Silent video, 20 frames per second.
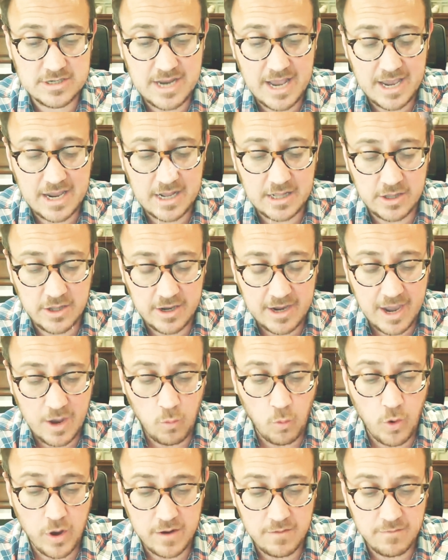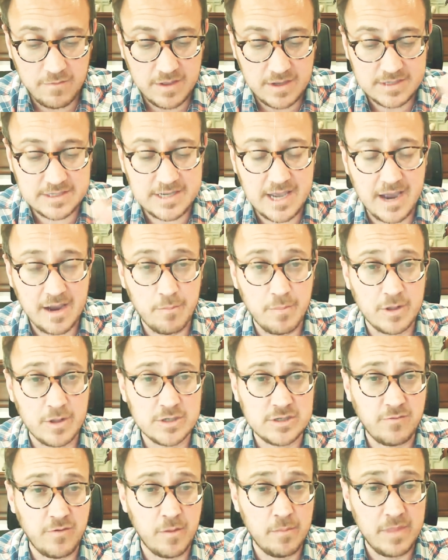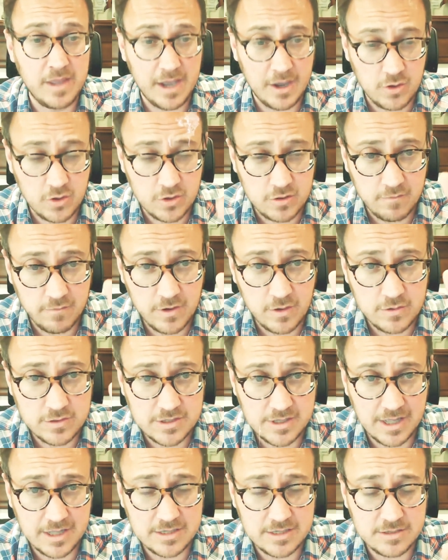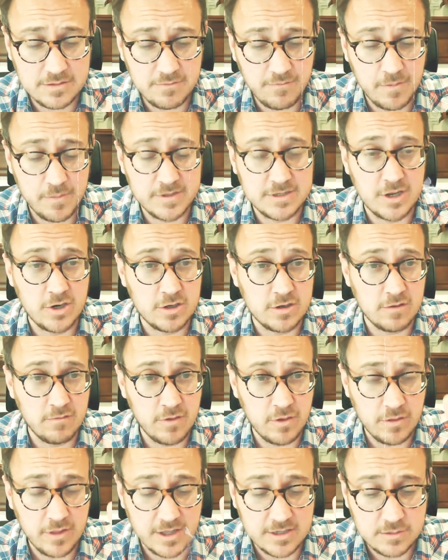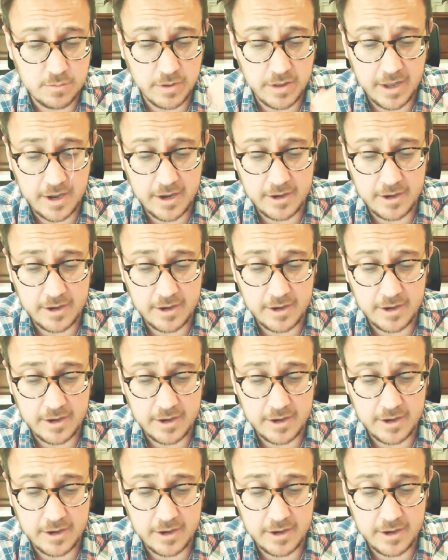take a look at one of these segments from the interviews. Let's play